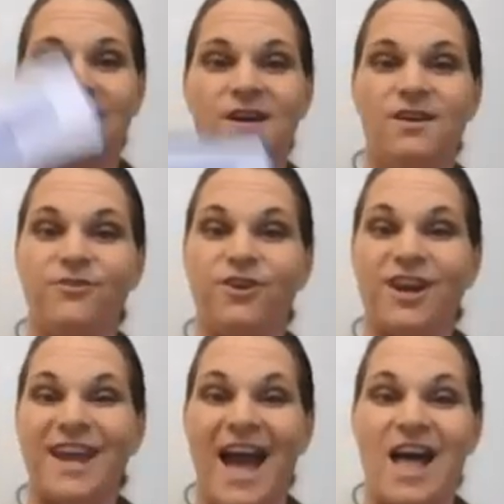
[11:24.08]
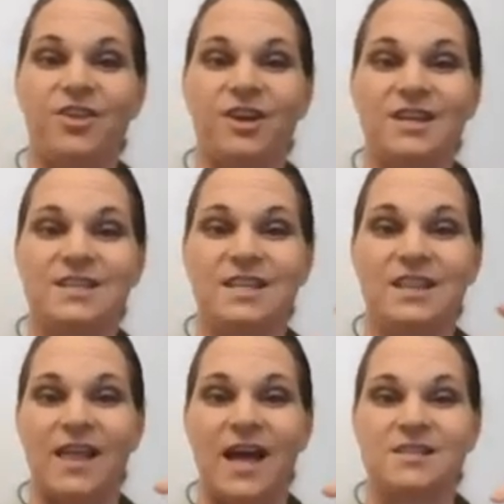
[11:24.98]
For cat, they're going to see the
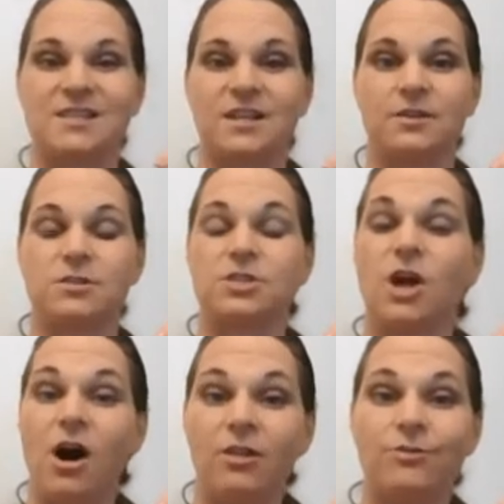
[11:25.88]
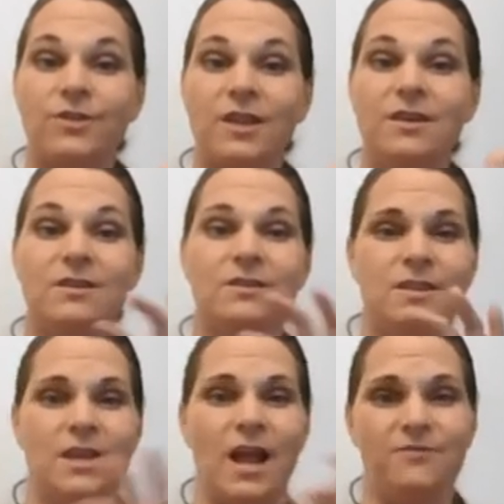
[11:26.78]
last letters taller than
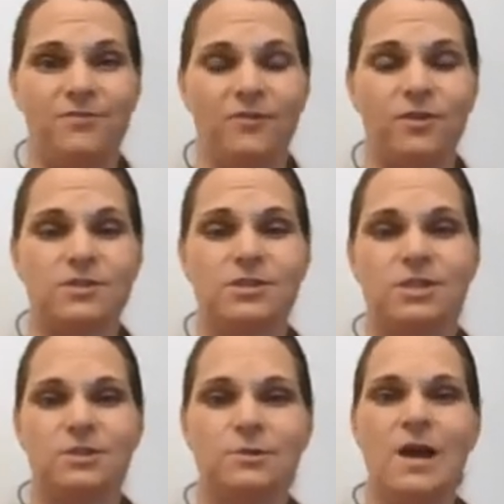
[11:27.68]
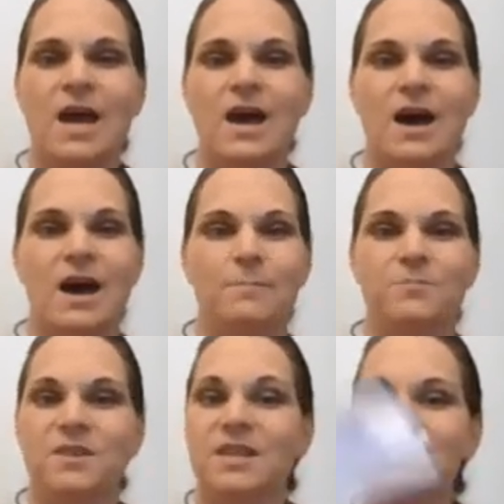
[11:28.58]
the first two.
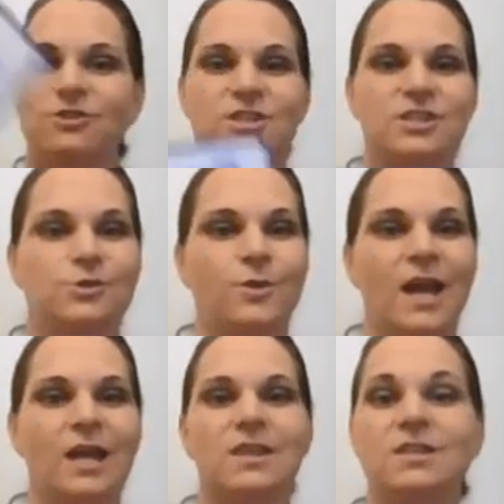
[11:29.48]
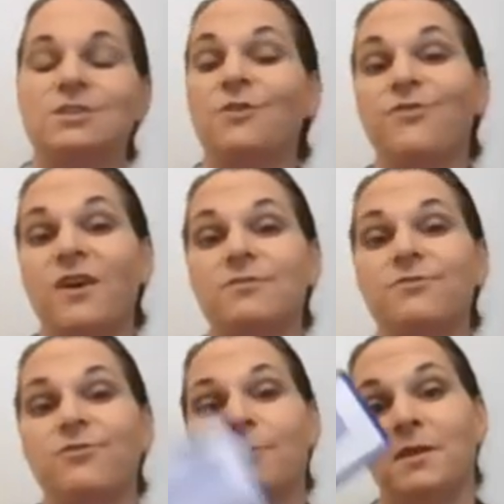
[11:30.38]
But these are just great. These are fun
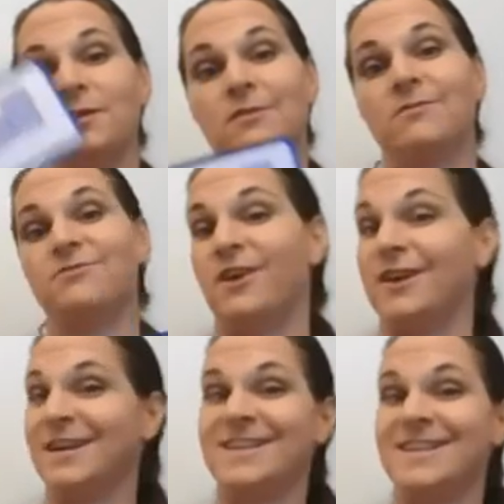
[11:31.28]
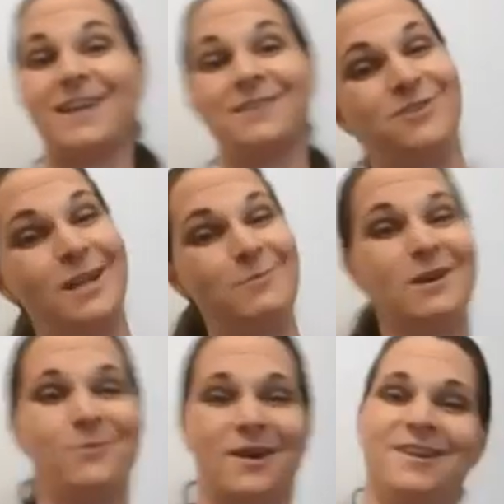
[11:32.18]
for building phonics and phonemic
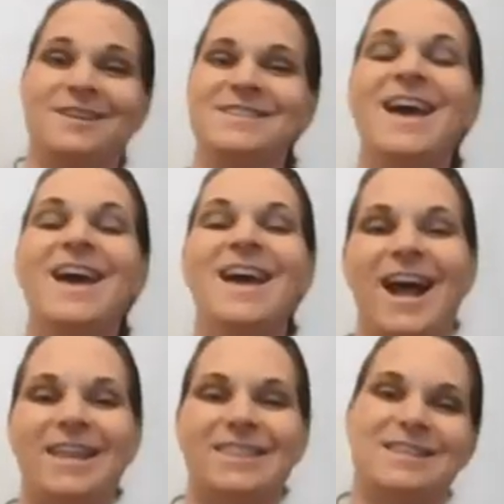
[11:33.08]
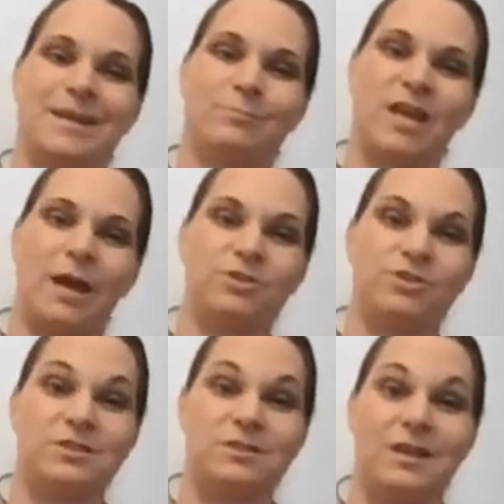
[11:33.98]
awareness at the same time, which
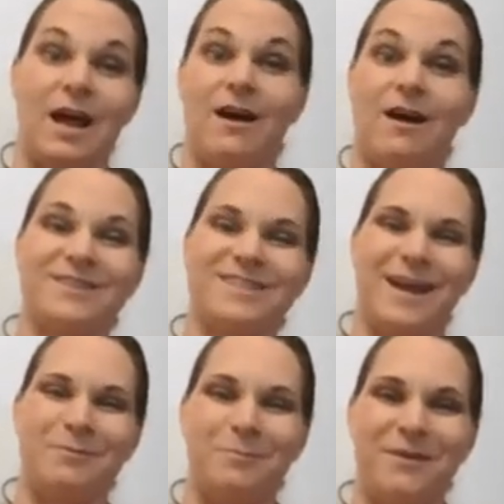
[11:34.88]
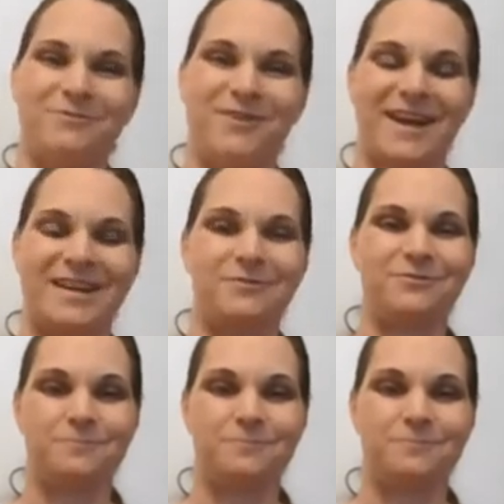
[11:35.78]
is obviously I'm a big fan of.